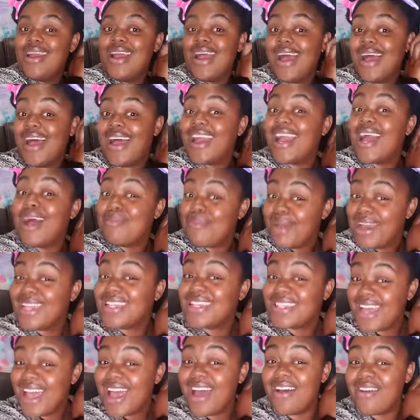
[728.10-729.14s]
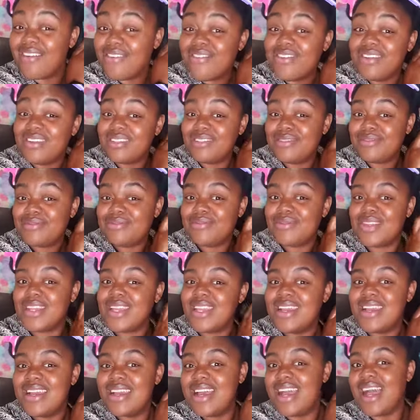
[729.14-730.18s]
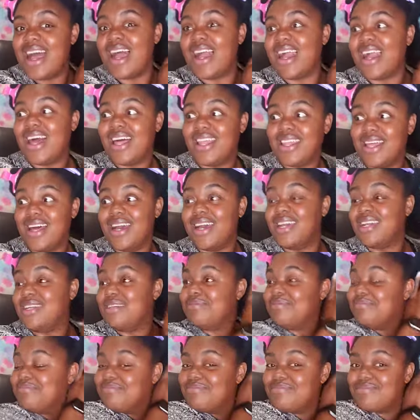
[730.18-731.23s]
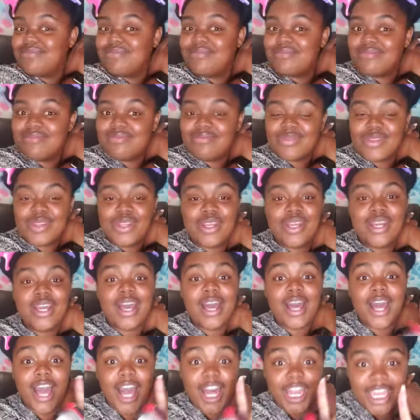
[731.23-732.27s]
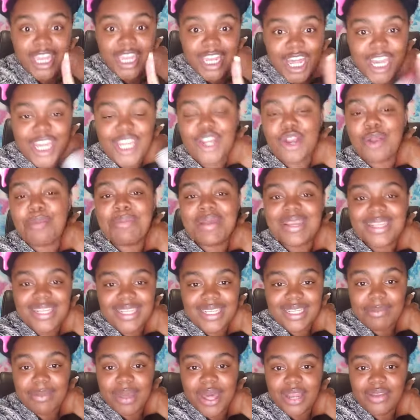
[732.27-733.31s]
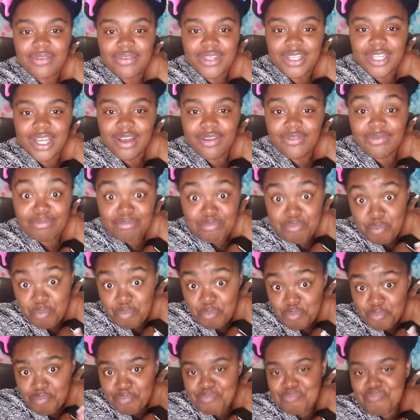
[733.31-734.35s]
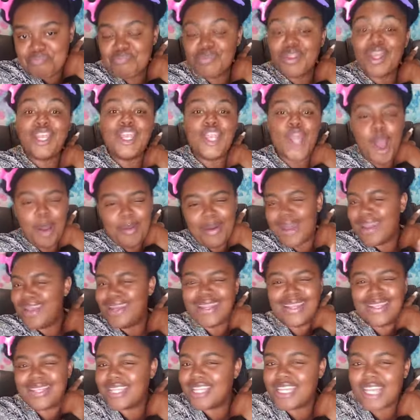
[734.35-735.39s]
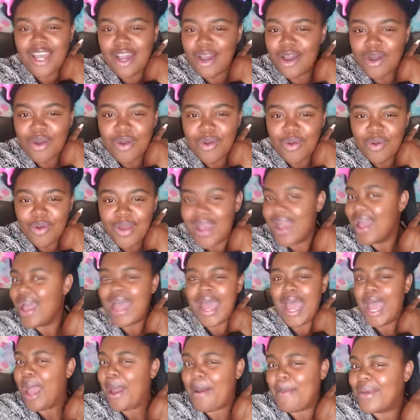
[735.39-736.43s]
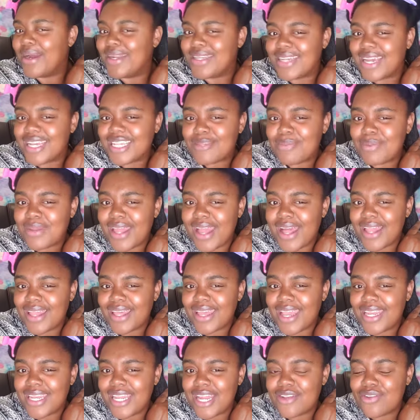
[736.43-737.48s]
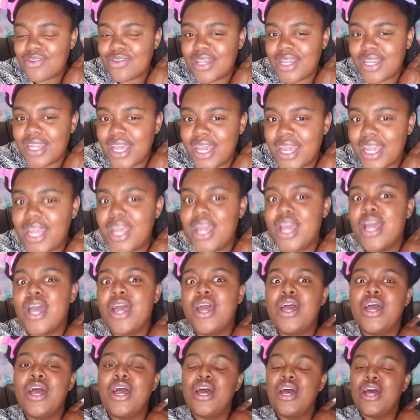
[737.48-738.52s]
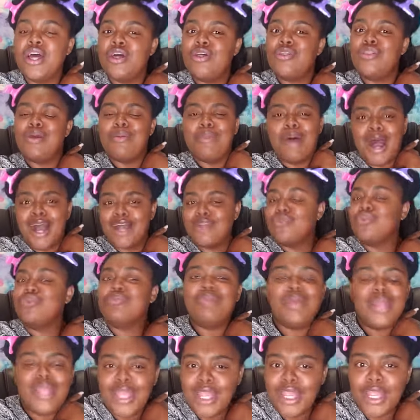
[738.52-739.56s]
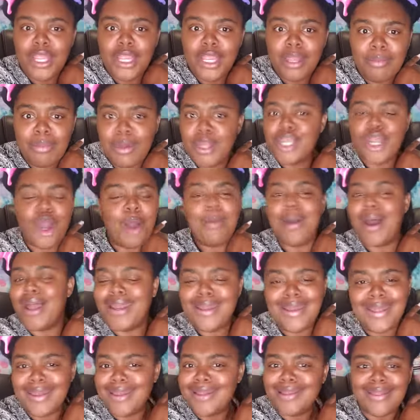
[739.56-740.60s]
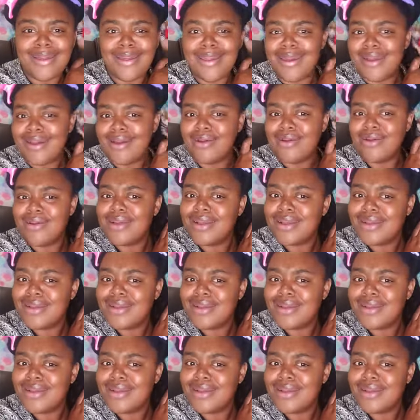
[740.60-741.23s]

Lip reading: I got my stuff. I got like a none of your business amount of stuff. Nobody needs to know how much I spent at Alikay Naturals a day. The box was big, but nobody needed to know.